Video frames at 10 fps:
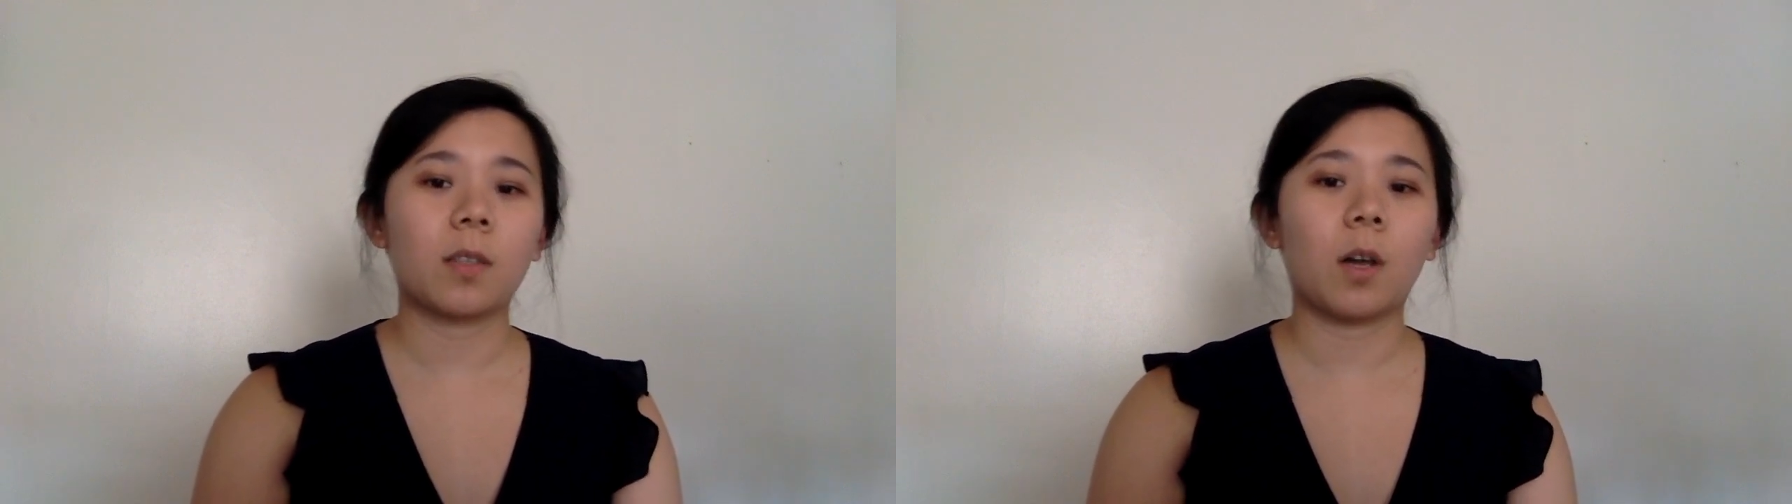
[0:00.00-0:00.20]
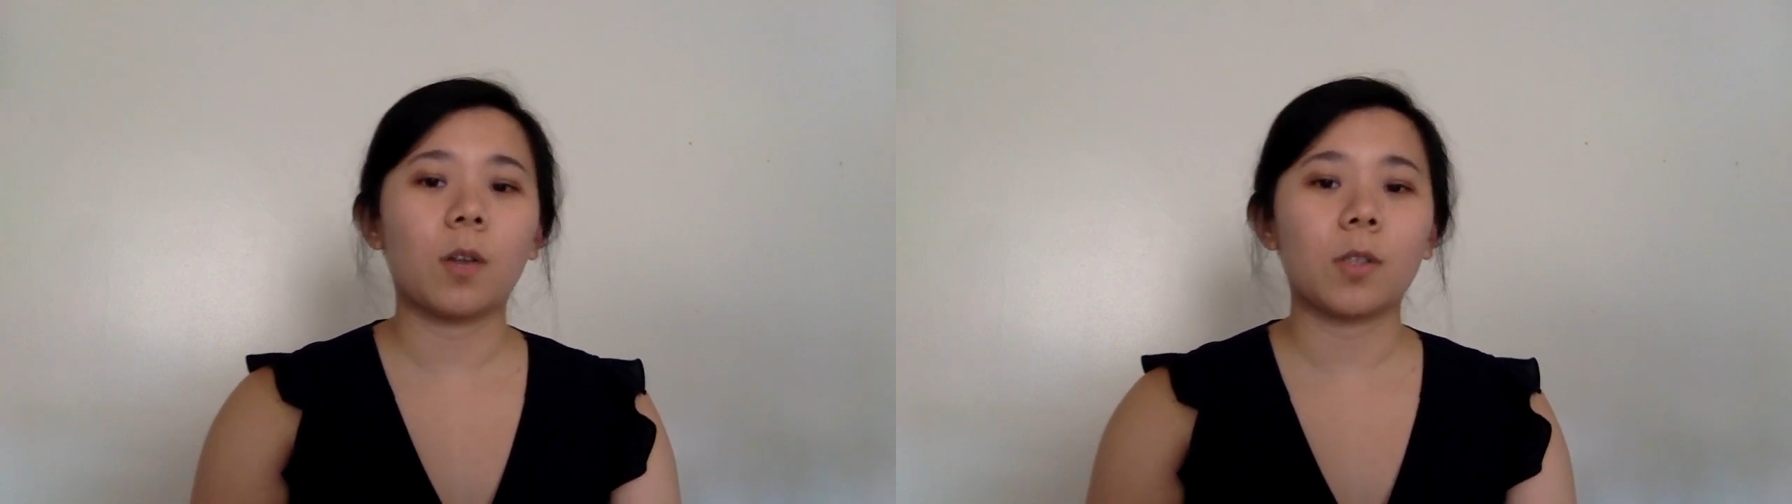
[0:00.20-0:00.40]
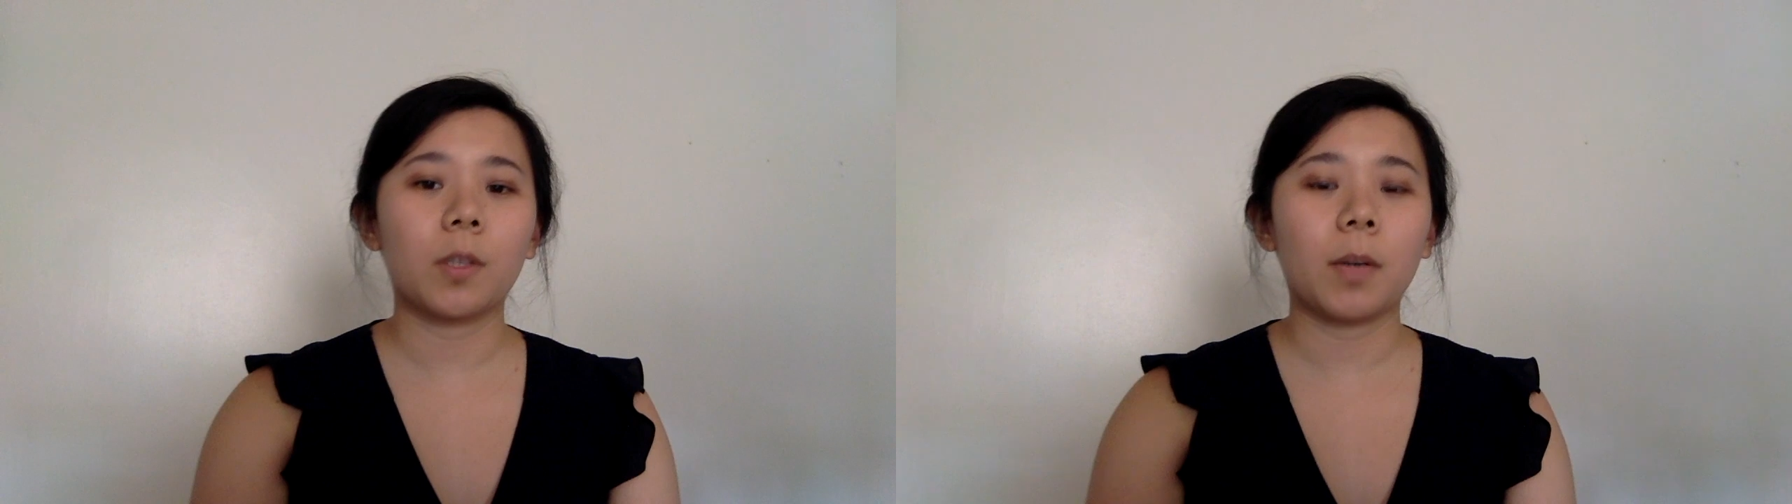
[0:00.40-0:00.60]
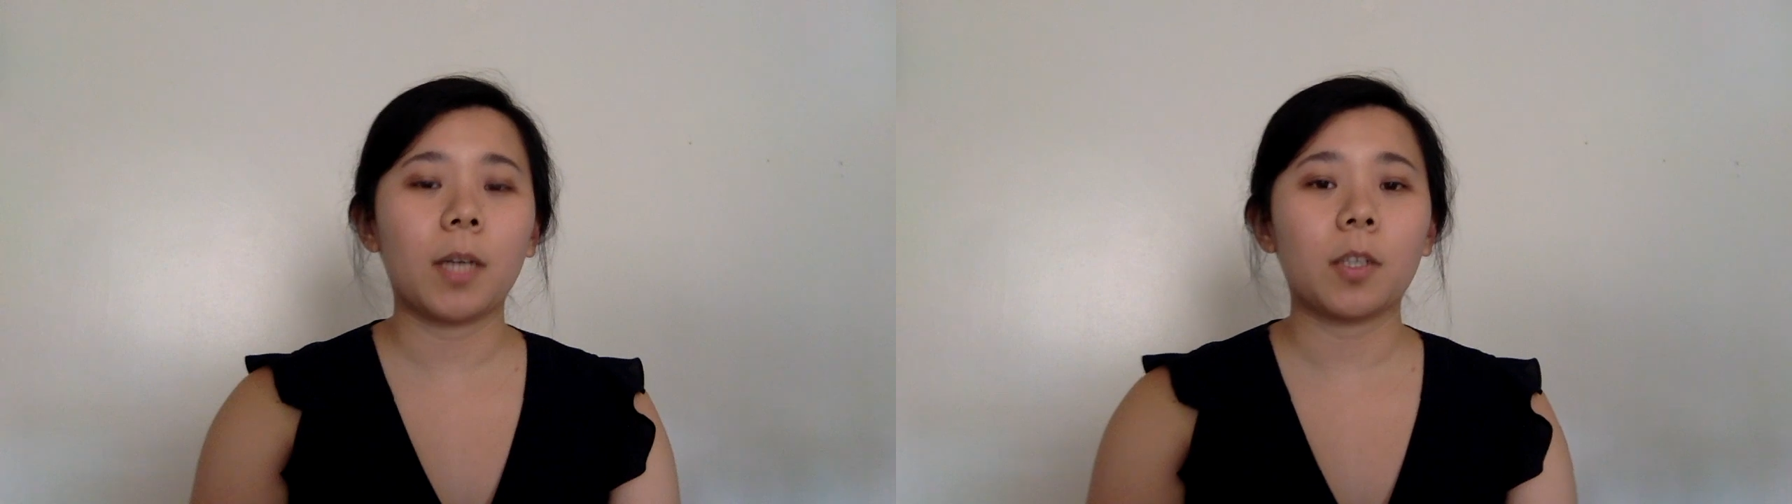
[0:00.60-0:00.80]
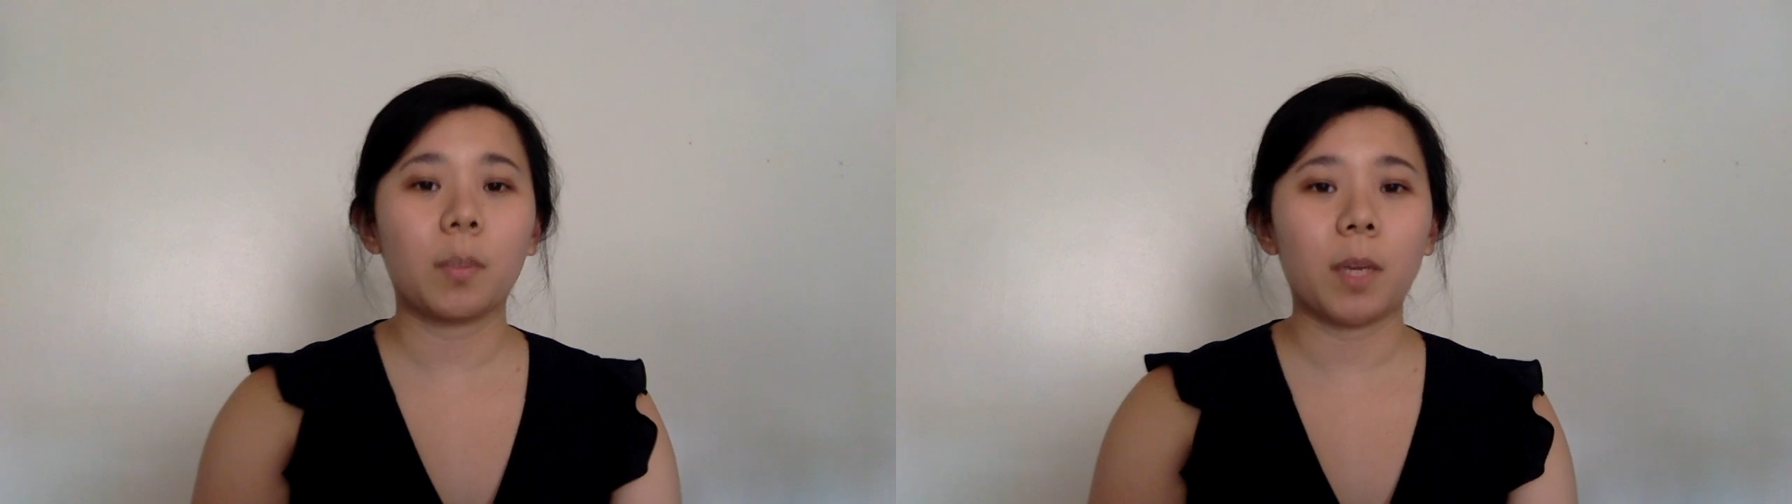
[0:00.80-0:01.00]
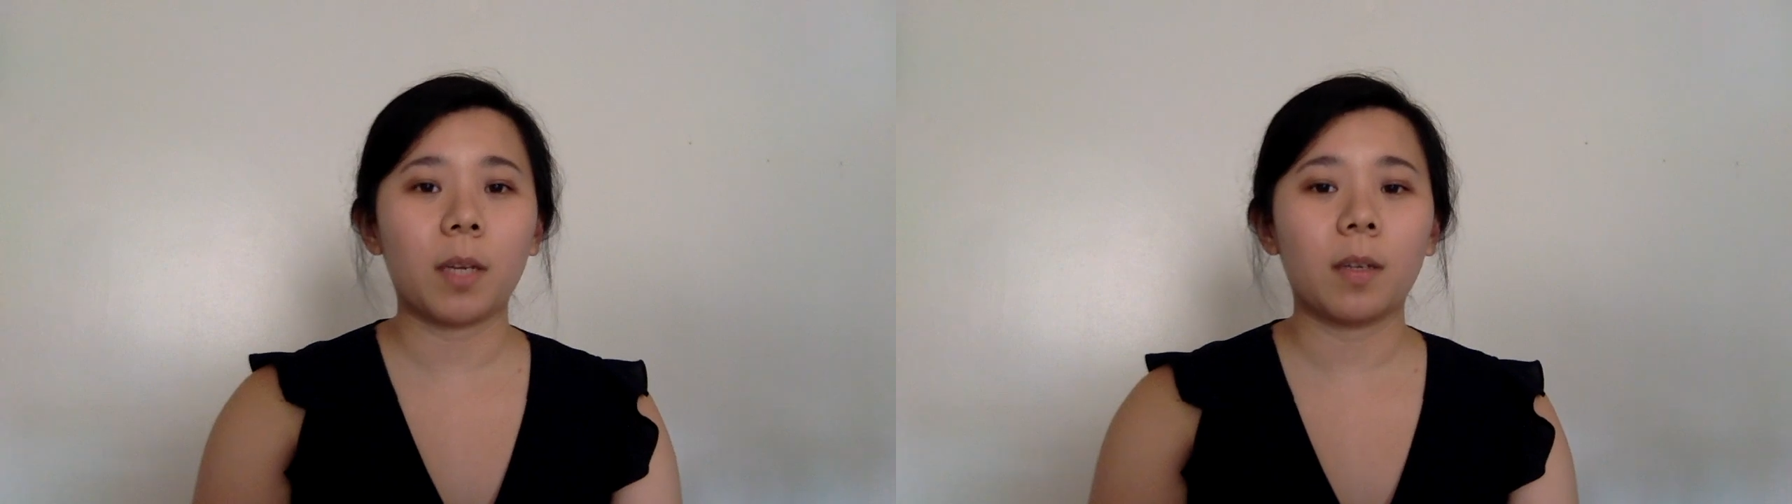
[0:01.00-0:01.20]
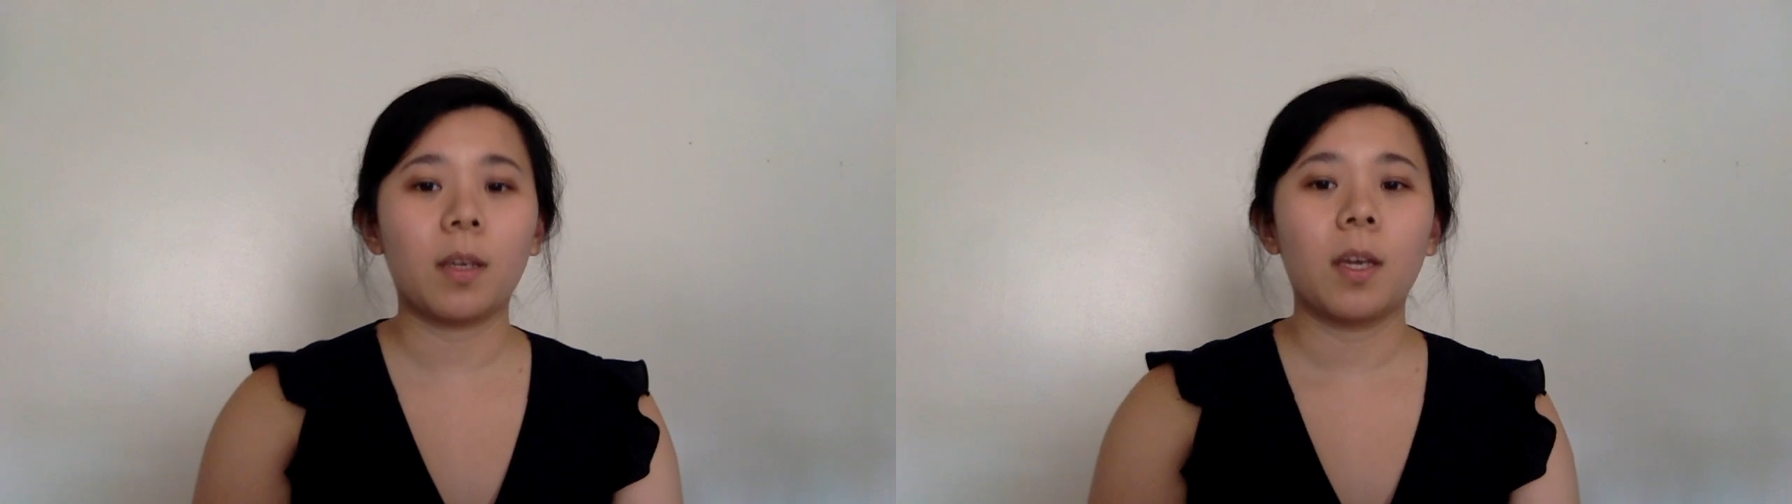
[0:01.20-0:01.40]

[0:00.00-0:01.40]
also underpin